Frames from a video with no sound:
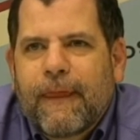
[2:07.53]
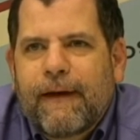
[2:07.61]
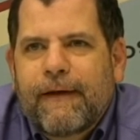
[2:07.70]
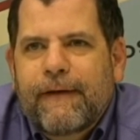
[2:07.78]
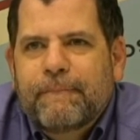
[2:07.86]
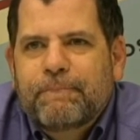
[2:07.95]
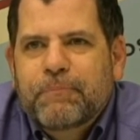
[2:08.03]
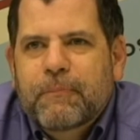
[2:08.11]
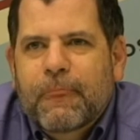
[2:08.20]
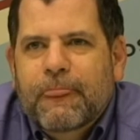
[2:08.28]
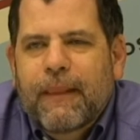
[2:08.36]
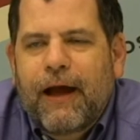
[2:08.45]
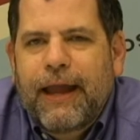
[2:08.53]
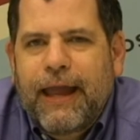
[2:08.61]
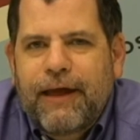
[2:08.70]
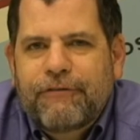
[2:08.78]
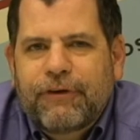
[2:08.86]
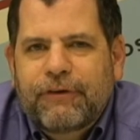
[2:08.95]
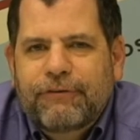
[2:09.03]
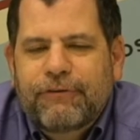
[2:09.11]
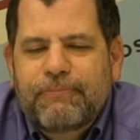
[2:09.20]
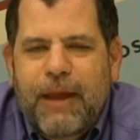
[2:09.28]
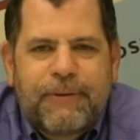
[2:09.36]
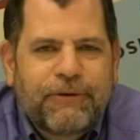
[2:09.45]
I have a
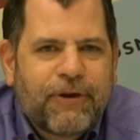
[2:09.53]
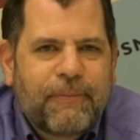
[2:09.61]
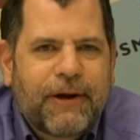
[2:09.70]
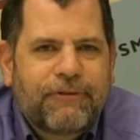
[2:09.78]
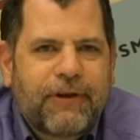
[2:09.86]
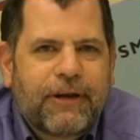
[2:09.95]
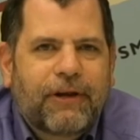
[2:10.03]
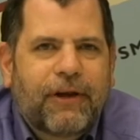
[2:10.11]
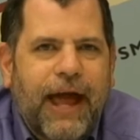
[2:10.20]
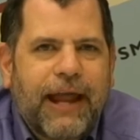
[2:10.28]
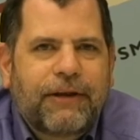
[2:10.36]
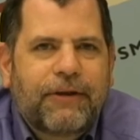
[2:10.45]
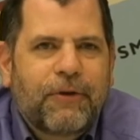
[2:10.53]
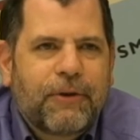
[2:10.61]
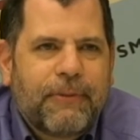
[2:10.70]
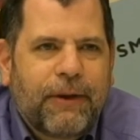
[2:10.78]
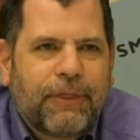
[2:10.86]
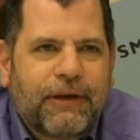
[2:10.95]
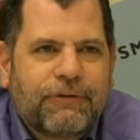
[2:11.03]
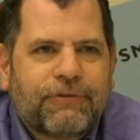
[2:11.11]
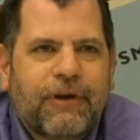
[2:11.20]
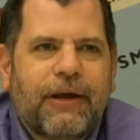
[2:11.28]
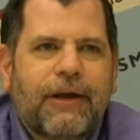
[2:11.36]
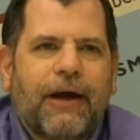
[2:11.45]
maybe somewhat cynical attitude about
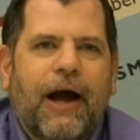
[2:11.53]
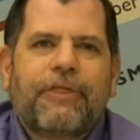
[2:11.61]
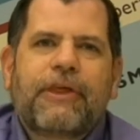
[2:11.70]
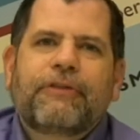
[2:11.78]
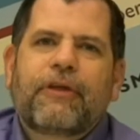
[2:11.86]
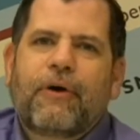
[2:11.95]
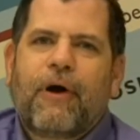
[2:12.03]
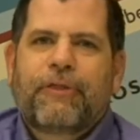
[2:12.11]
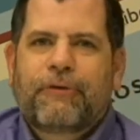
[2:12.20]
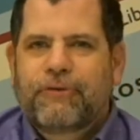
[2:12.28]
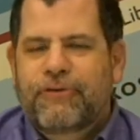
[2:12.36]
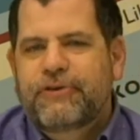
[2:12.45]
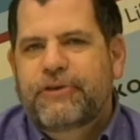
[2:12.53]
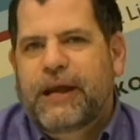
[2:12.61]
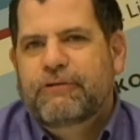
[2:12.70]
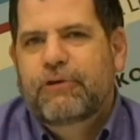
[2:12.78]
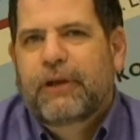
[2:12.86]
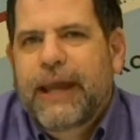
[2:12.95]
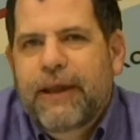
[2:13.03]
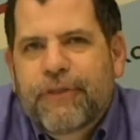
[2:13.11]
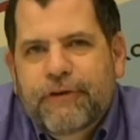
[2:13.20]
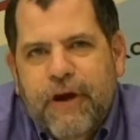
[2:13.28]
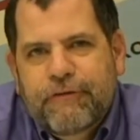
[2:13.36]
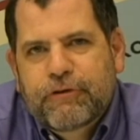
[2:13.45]
this. I think that authors in general get
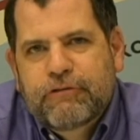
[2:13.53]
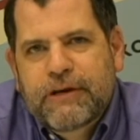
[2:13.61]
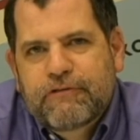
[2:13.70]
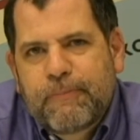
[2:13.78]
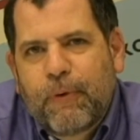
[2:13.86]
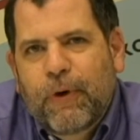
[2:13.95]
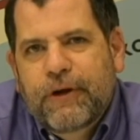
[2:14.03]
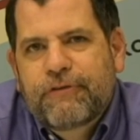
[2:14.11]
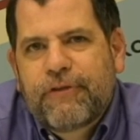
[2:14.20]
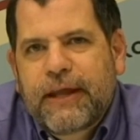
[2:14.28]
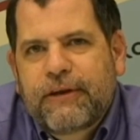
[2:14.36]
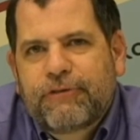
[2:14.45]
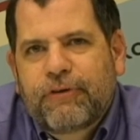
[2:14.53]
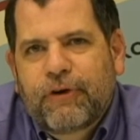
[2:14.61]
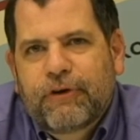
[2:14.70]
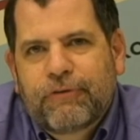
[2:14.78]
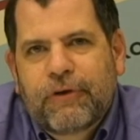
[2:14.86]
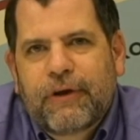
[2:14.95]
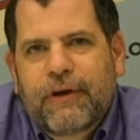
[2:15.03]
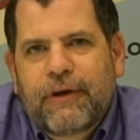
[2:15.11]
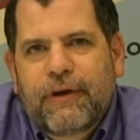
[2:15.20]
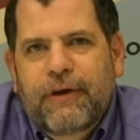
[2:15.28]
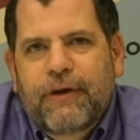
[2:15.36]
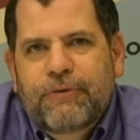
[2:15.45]
the referee reports they deserve.
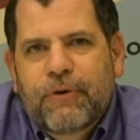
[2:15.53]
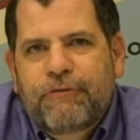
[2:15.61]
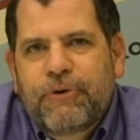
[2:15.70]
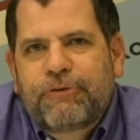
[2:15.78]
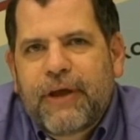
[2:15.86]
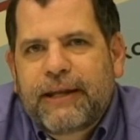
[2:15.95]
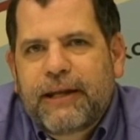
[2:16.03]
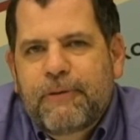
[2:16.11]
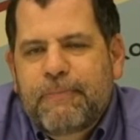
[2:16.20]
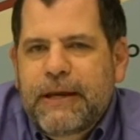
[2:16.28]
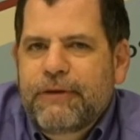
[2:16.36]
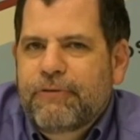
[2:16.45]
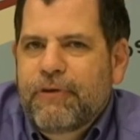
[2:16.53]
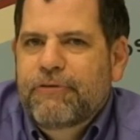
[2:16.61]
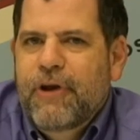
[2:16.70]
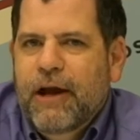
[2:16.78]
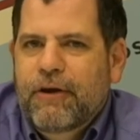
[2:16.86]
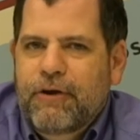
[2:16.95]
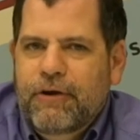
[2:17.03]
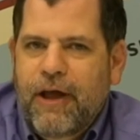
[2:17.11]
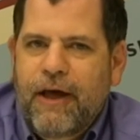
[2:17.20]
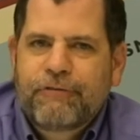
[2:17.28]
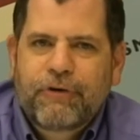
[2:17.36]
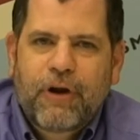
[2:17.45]
So if you send in a piece that's not good
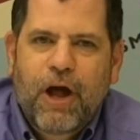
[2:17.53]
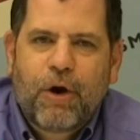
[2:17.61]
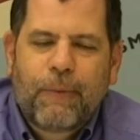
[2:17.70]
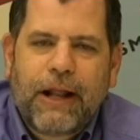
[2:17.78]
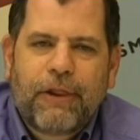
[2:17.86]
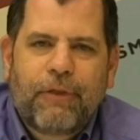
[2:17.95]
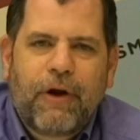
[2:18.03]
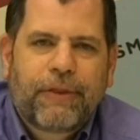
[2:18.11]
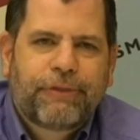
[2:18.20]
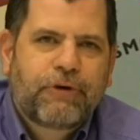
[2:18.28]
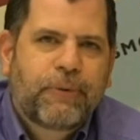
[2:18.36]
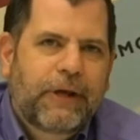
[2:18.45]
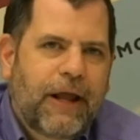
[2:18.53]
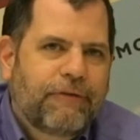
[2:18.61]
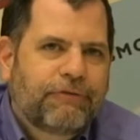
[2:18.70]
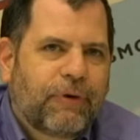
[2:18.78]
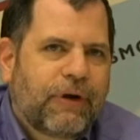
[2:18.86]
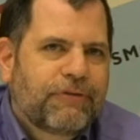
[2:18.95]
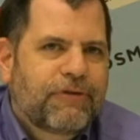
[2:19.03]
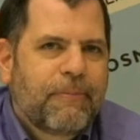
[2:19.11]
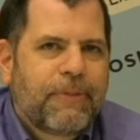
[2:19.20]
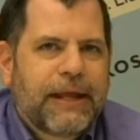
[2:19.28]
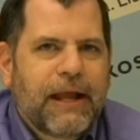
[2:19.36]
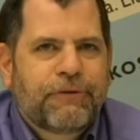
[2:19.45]
enough or not well thought through enough or has
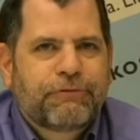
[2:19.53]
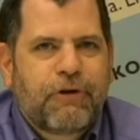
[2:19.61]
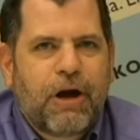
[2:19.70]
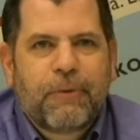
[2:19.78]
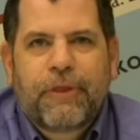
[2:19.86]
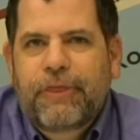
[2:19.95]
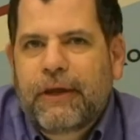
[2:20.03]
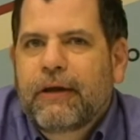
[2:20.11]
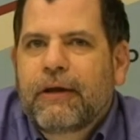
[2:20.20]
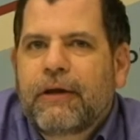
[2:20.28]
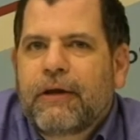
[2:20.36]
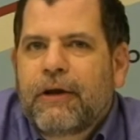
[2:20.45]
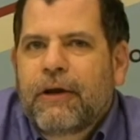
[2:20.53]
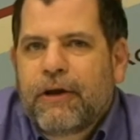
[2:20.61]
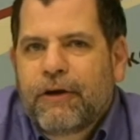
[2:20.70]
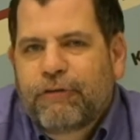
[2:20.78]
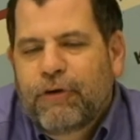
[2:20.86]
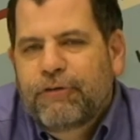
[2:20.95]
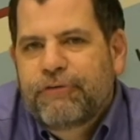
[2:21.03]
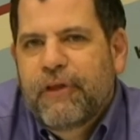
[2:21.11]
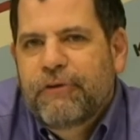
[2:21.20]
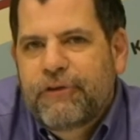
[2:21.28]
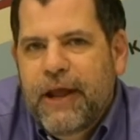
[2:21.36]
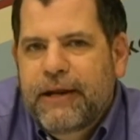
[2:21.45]
something else wrong with it, first
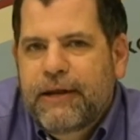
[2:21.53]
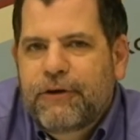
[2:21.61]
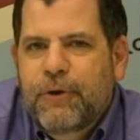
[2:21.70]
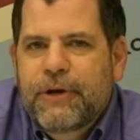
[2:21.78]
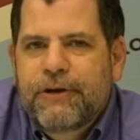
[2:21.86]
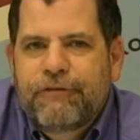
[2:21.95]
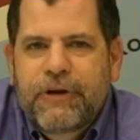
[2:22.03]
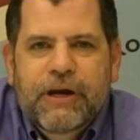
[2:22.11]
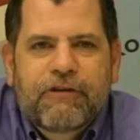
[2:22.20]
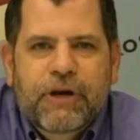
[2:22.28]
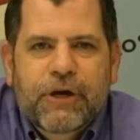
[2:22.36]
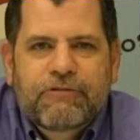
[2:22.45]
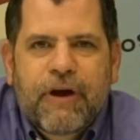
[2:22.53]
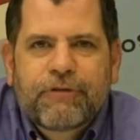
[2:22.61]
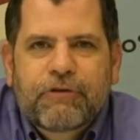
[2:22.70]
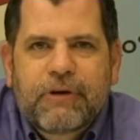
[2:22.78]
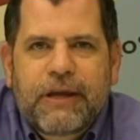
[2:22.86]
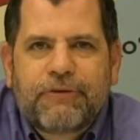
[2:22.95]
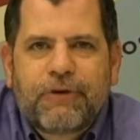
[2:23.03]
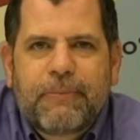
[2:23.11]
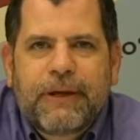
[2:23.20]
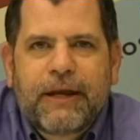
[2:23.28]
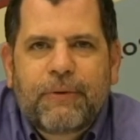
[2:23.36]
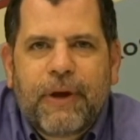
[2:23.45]
they'll send it to inferior referees to
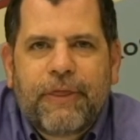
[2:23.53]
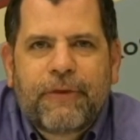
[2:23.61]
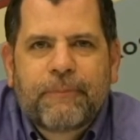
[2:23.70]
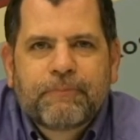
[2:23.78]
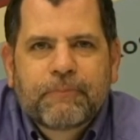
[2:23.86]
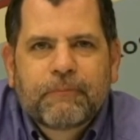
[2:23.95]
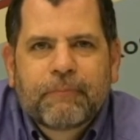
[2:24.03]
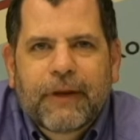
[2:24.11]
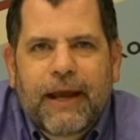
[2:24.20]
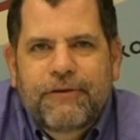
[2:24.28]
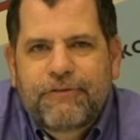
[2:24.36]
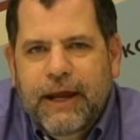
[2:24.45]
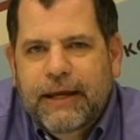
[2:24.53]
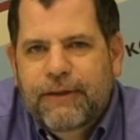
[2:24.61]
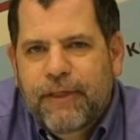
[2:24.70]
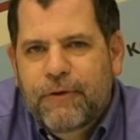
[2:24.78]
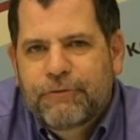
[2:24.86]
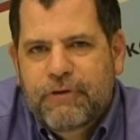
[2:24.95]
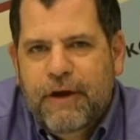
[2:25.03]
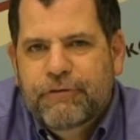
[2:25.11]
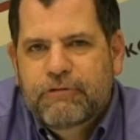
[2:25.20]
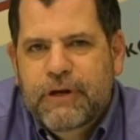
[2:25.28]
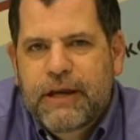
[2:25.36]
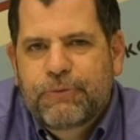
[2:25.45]
begin with, and second, those
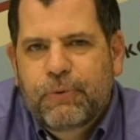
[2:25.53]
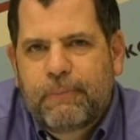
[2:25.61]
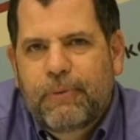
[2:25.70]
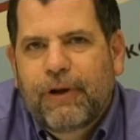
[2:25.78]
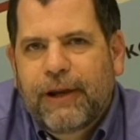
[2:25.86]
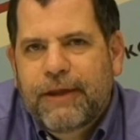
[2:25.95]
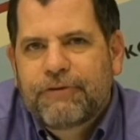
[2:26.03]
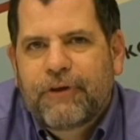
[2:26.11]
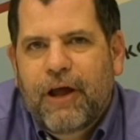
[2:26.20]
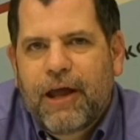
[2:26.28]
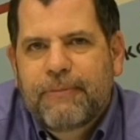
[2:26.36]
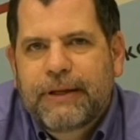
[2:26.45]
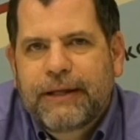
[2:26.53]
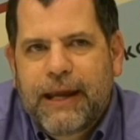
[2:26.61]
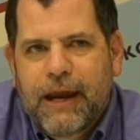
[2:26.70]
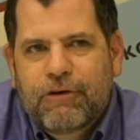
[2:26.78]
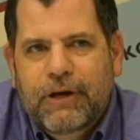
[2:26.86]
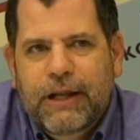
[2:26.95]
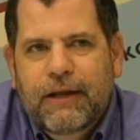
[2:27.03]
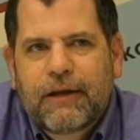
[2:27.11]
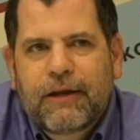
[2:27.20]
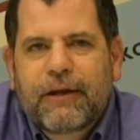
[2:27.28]
referees will put less time and care in it.